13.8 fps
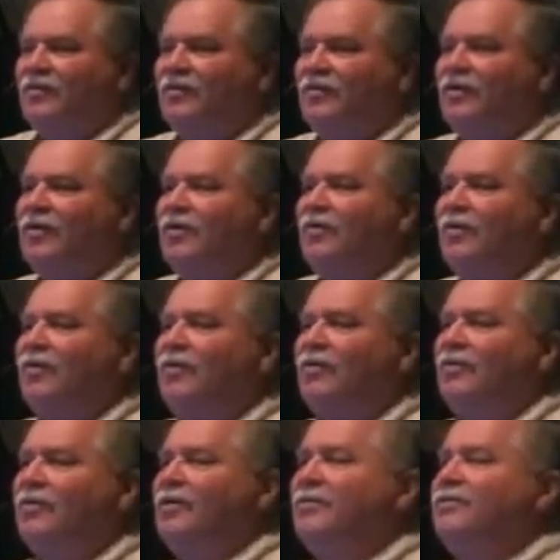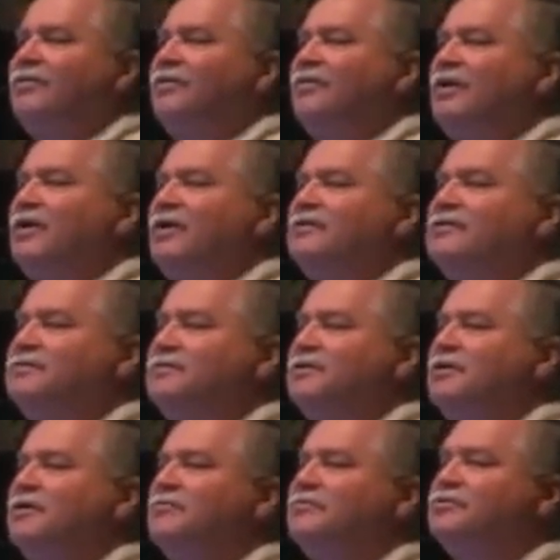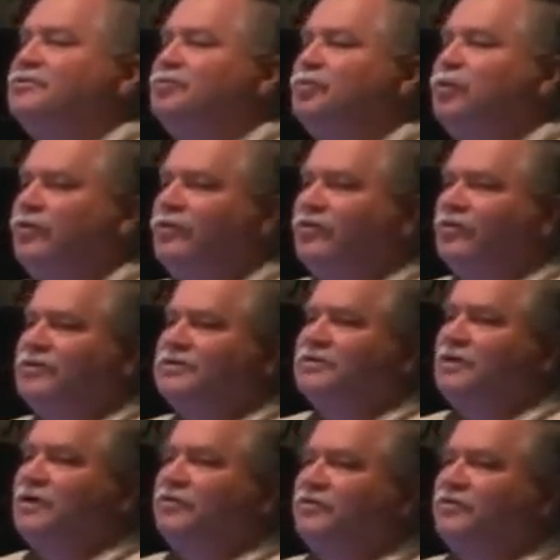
all other things become superfluous other